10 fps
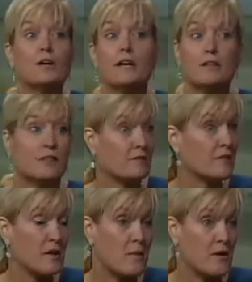living
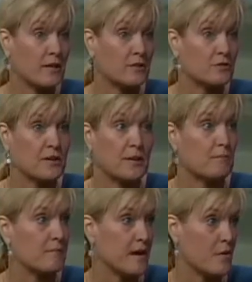the American dream.
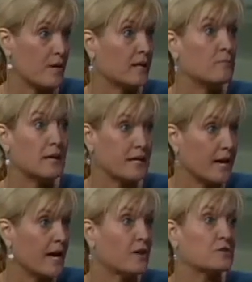Married, big
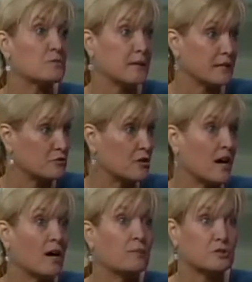house, big
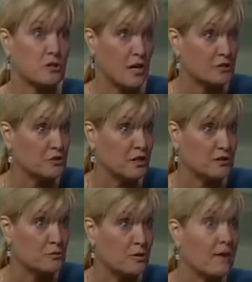job, child
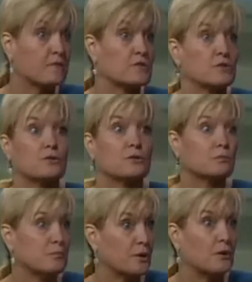in private school,
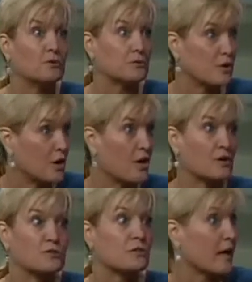boat,
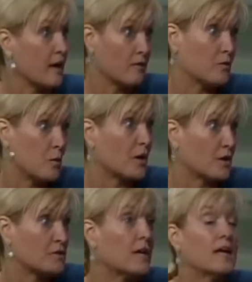cars, the
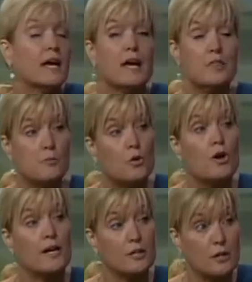works. And the more
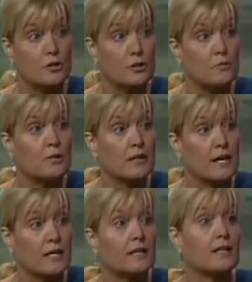I
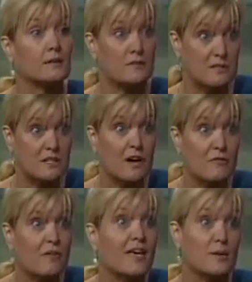accumulated in stuff
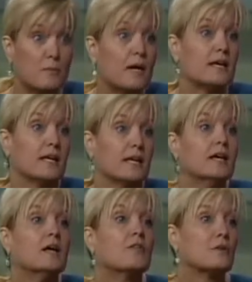and money,
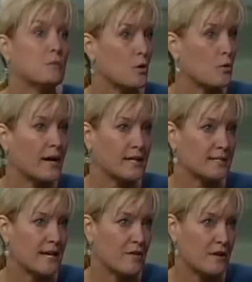the more weighted
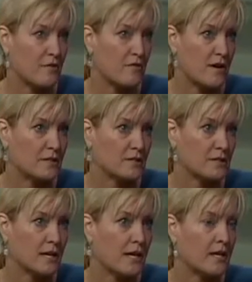down I felt.
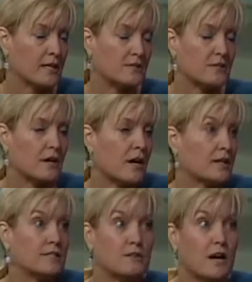And
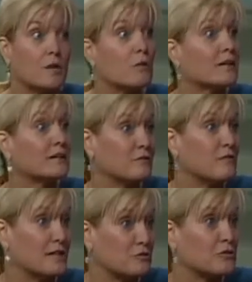I wanted
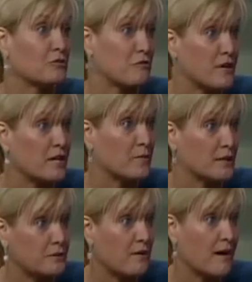adventure, freedom,
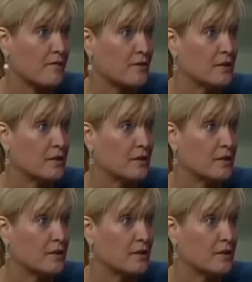and travel,